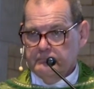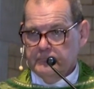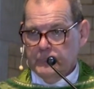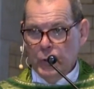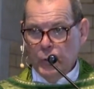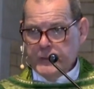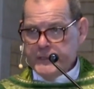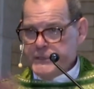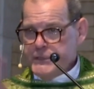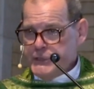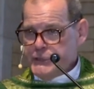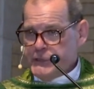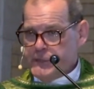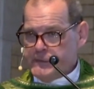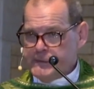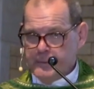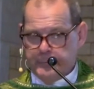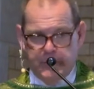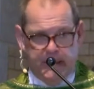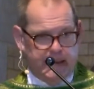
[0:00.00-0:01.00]
No
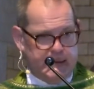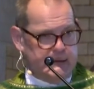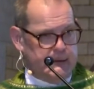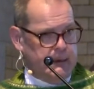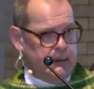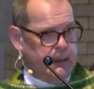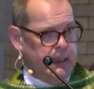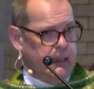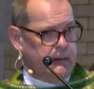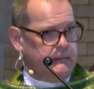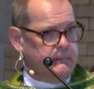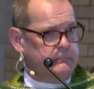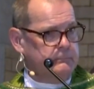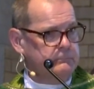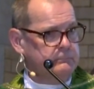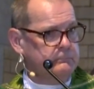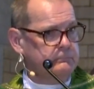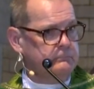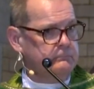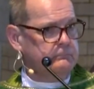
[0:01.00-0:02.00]
conditions are placed on that.
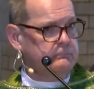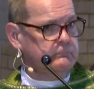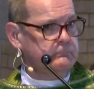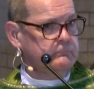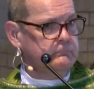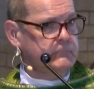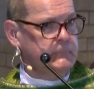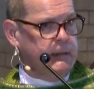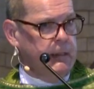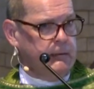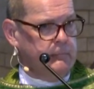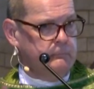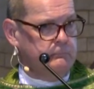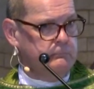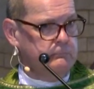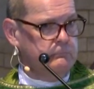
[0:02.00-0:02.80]
None.